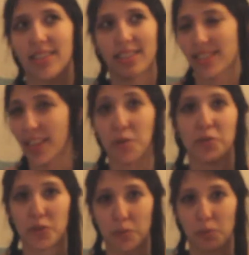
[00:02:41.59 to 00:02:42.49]

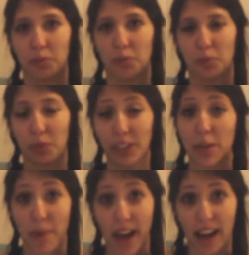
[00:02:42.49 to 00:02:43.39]
sounds really
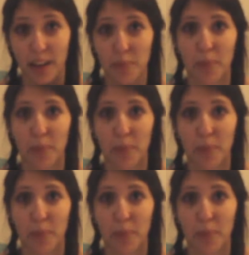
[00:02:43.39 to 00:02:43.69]
bad,